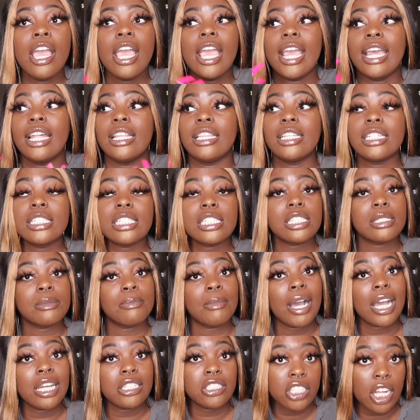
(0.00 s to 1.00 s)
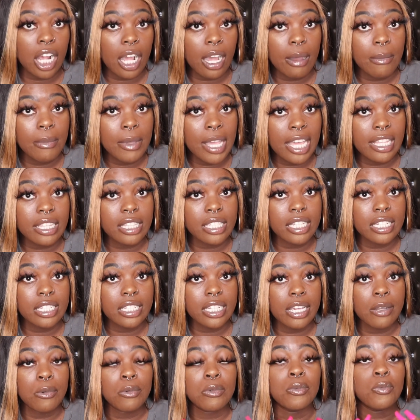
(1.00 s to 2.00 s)
And this is my job at the end
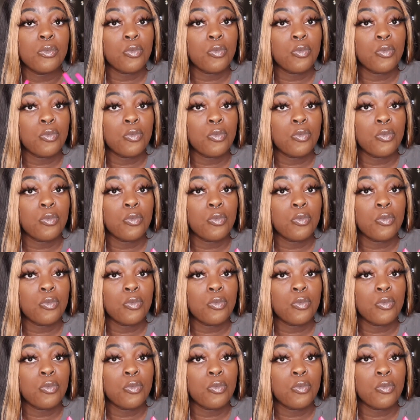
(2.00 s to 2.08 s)
of the day.